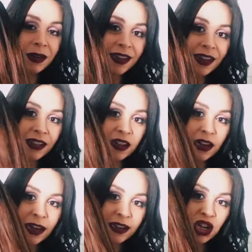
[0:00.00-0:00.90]
my God,
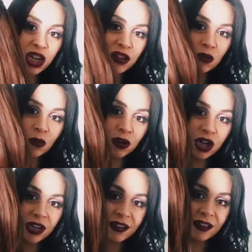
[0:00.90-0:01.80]
she's
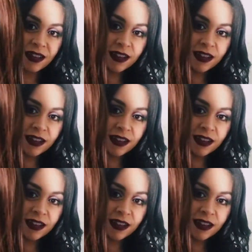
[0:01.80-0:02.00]
gorgeous.